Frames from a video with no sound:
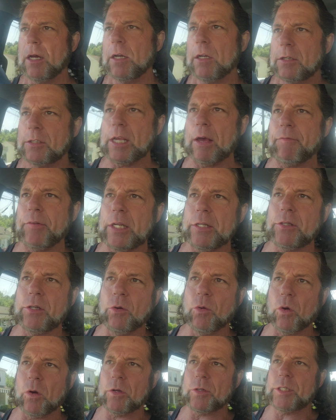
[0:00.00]
72
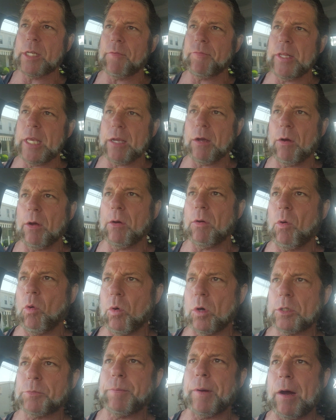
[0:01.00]
or a 70
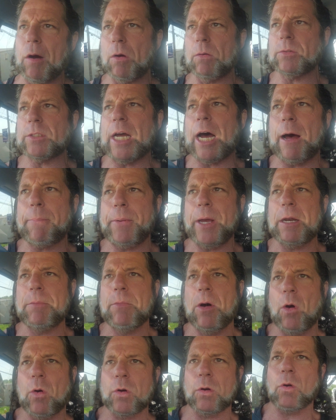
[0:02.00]
horsepower top end
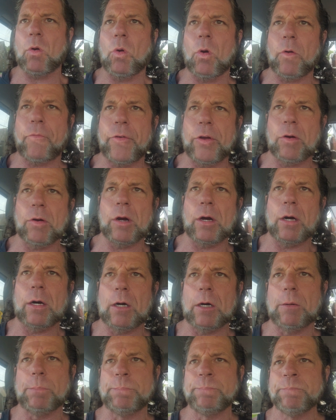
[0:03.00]
motor, or if you're a
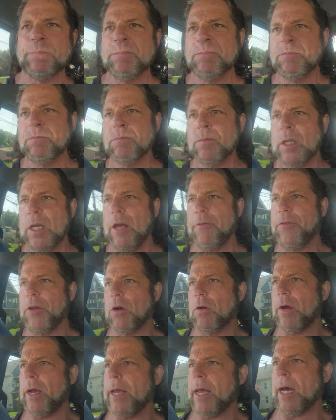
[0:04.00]
um, if
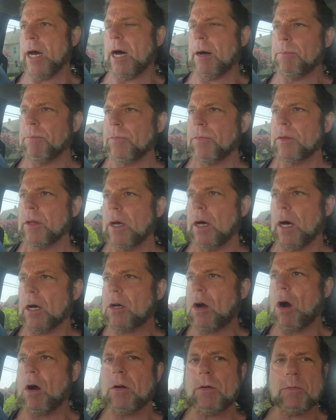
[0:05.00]
you're a, uh, a
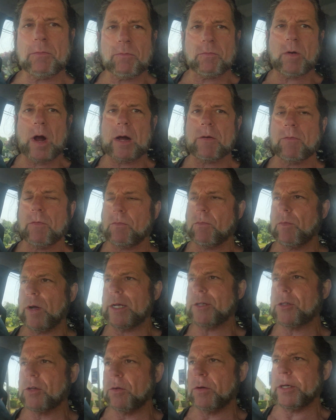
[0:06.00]
kart
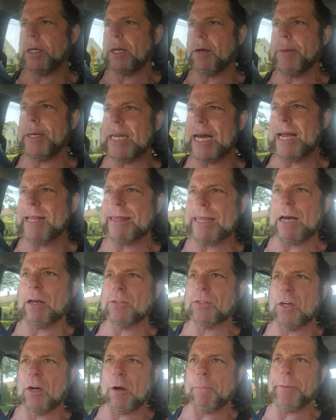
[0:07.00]
racer and you're going to be
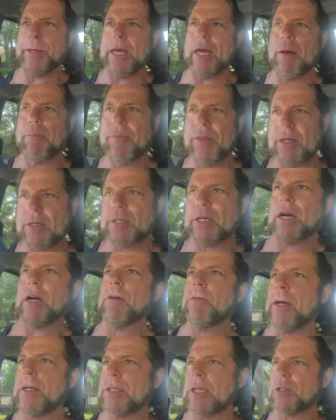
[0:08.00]
9,000 RPM the entire
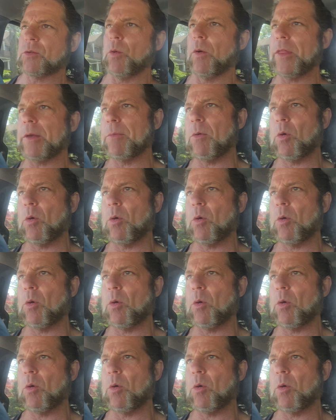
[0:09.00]
race, that's one thing.